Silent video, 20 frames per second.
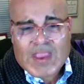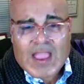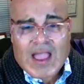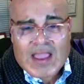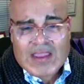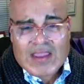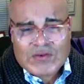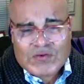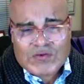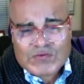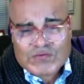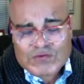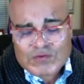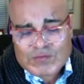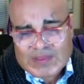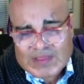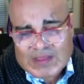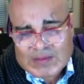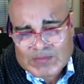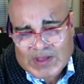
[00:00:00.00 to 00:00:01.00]
I used to
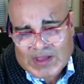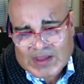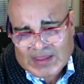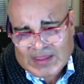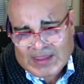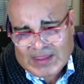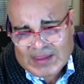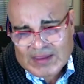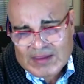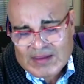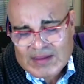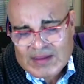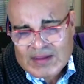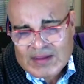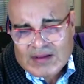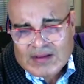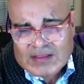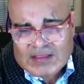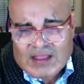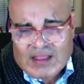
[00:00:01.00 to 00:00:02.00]
be the monkey,
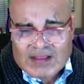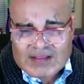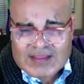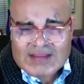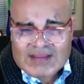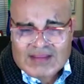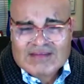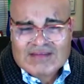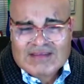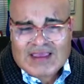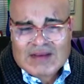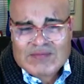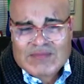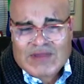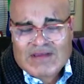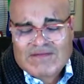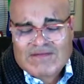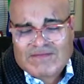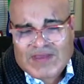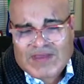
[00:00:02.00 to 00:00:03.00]
locked inside
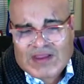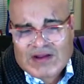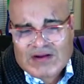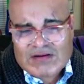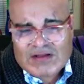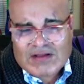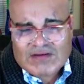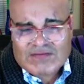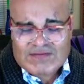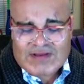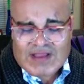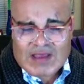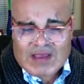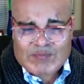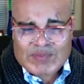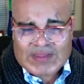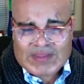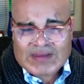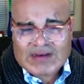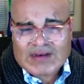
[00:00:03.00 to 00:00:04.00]
my fear of
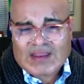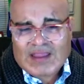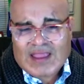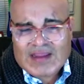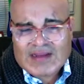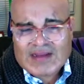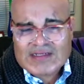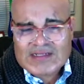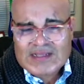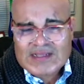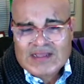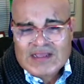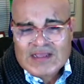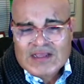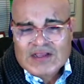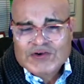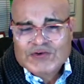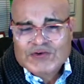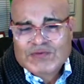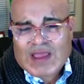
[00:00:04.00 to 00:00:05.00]
not being liked,
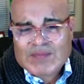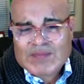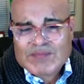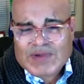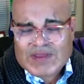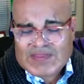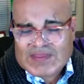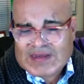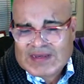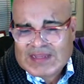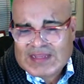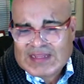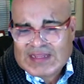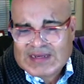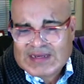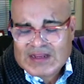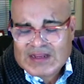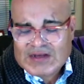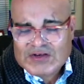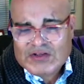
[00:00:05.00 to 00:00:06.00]
trapped by the
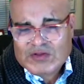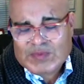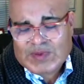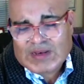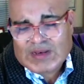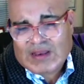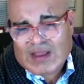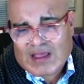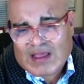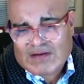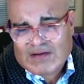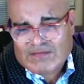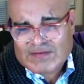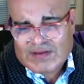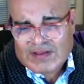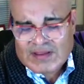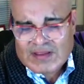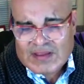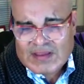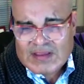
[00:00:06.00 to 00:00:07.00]
need to be
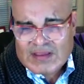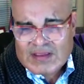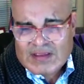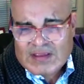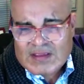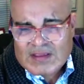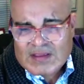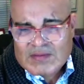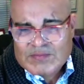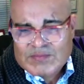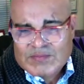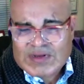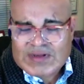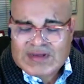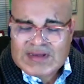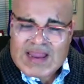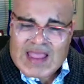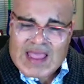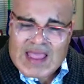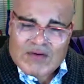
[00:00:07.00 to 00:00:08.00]
loved. But
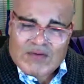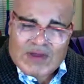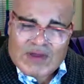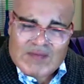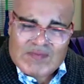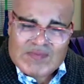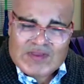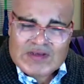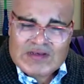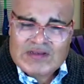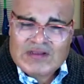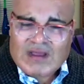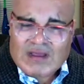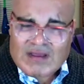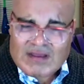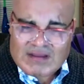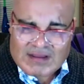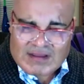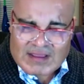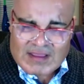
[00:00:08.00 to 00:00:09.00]
now I'm the
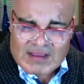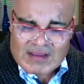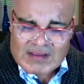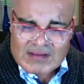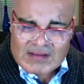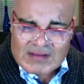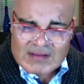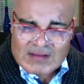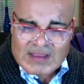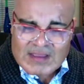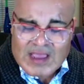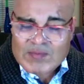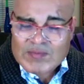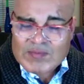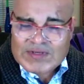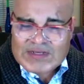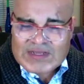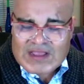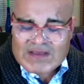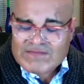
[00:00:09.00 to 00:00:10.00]
dog.
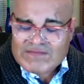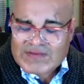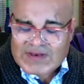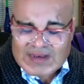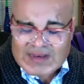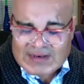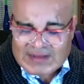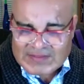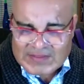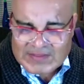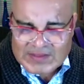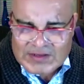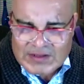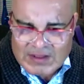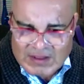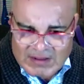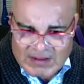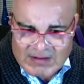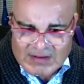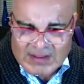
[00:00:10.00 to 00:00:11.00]
I'm definitely the
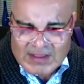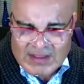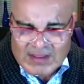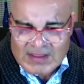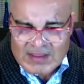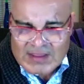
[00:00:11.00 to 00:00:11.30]
dog.